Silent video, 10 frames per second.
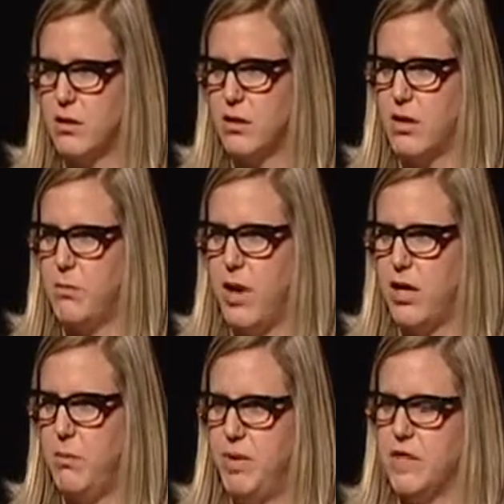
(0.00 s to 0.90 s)
and combine
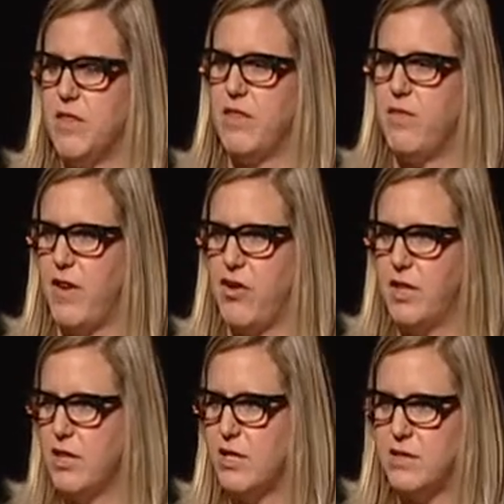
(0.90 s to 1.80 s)
it because at the very
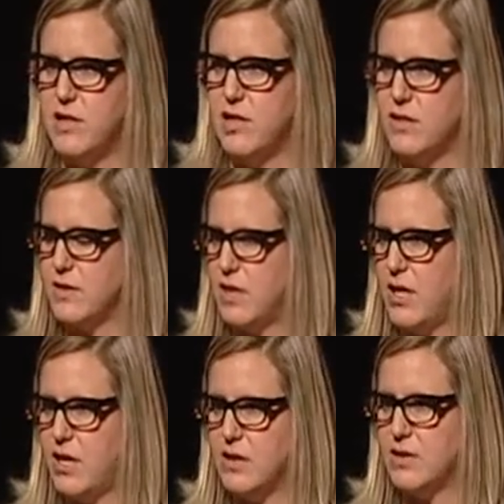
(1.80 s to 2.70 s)
least it
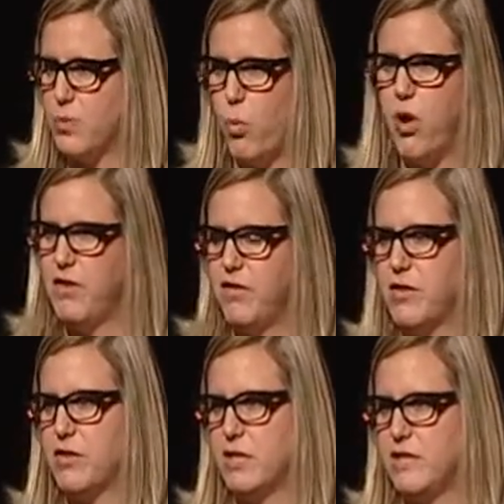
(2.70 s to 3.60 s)
is one
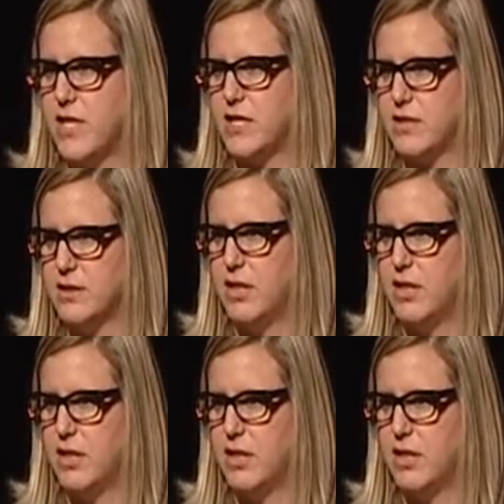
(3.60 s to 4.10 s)
field of data.